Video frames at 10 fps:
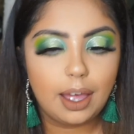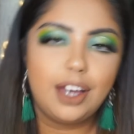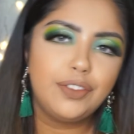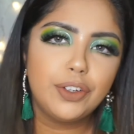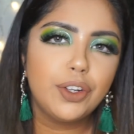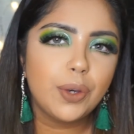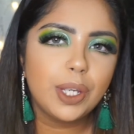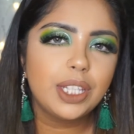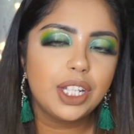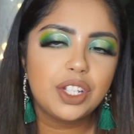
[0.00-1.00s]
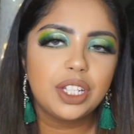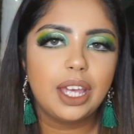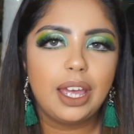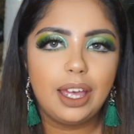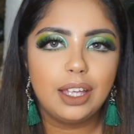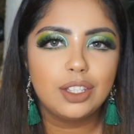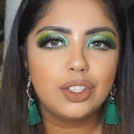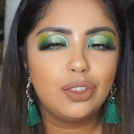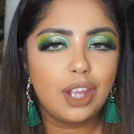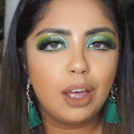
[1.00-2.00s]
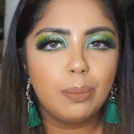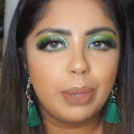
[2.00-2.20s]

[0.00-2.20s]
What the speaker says: After knowing that she has to now